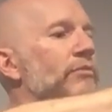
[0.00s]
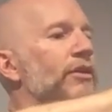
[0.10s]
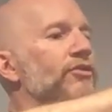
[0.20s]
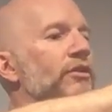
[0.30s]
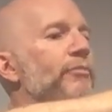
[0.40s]

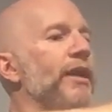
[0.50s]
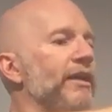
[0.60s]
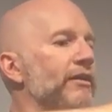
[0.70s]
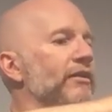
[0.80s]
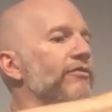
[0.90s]
I should have
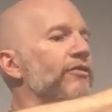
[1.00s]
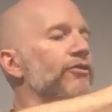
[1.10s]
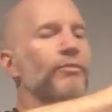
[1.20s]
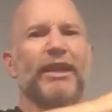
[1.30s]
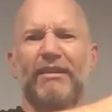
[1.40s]
painted it
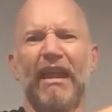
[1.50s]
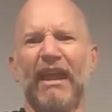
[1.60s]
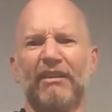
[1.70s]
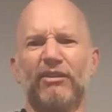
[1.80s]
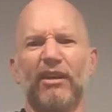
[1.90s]
first, but
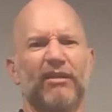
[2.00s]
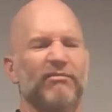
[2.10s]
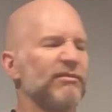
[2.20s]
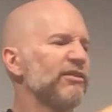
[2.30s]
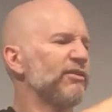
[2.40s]

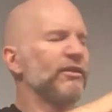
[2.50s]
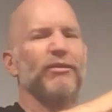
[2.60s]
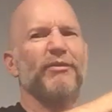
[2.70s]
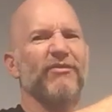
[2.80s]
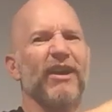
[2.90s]
no,
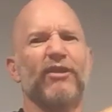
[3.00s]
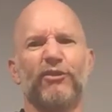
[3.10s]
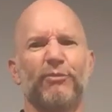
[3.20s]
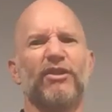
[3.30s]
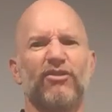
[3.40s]

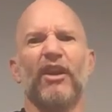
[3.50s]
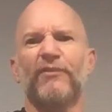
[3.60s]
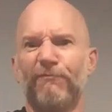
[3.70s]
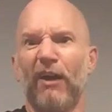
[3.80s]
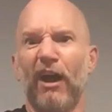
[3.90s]
it's been
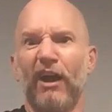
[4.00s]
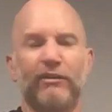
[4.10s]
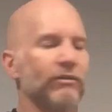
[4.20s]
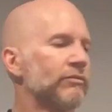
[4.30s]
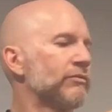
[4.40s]
just fine.